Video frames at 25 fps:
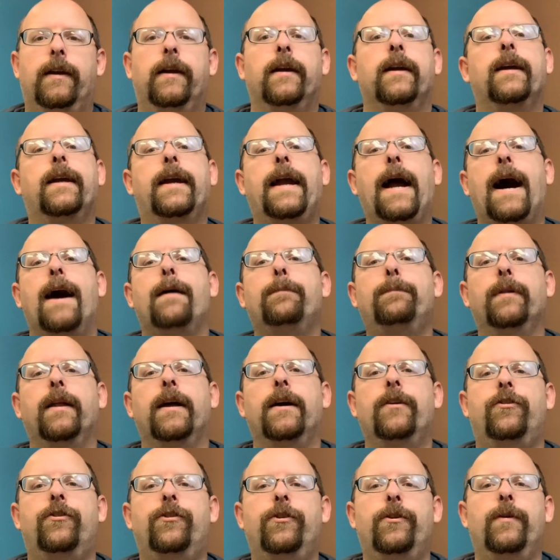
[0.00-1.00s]
God
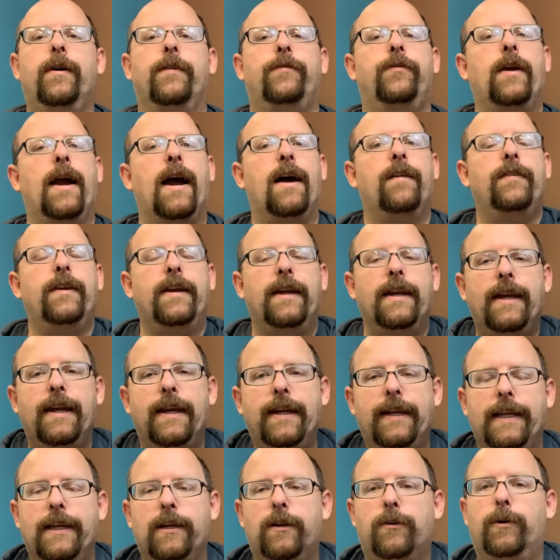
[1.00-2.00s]
bless you. If you have
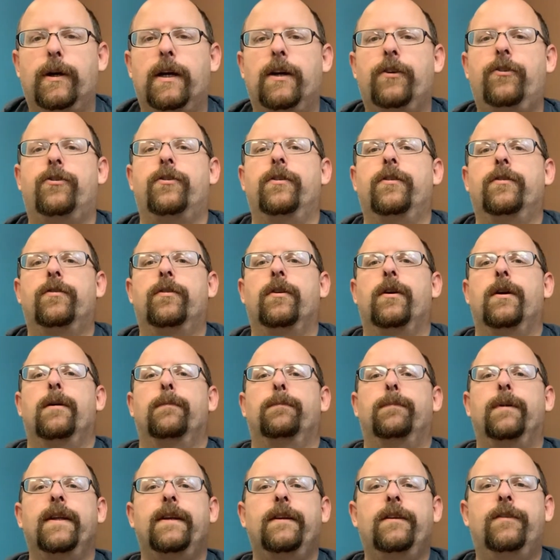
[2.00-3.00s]
any questions,
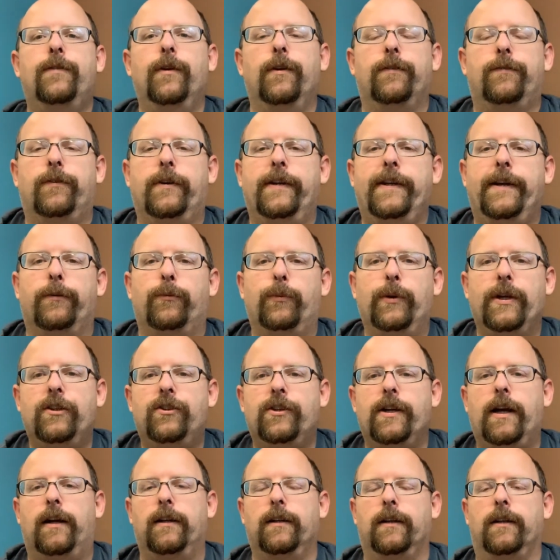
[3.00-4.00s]
please feel free to reach
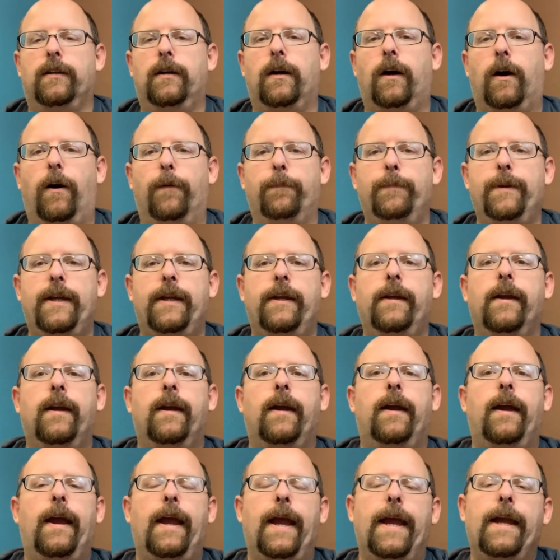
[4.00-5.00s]
out and call me
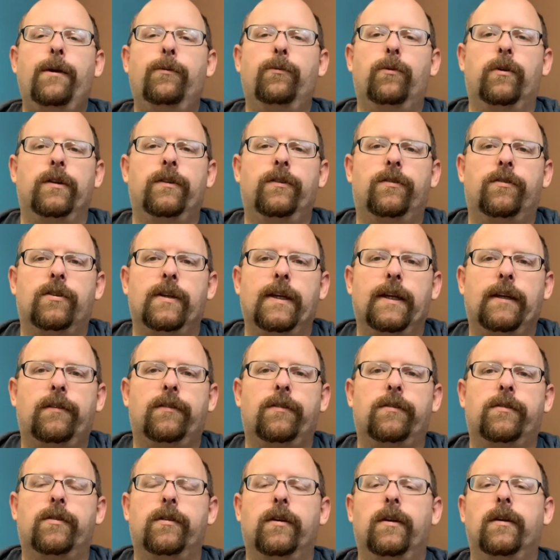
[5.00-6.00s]

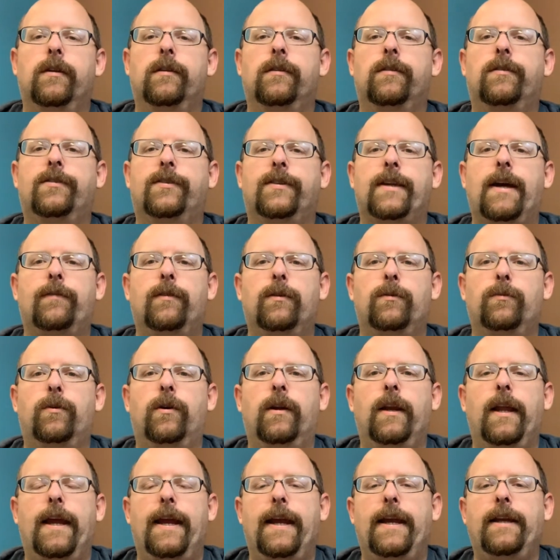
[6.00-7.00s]

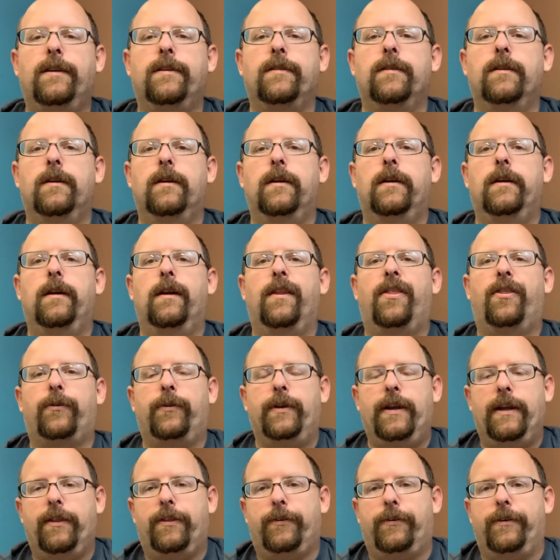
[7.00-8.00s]

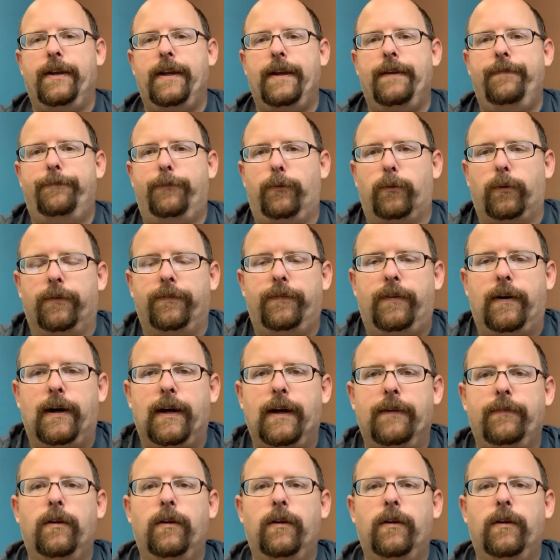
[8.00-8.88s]
816-718-3345,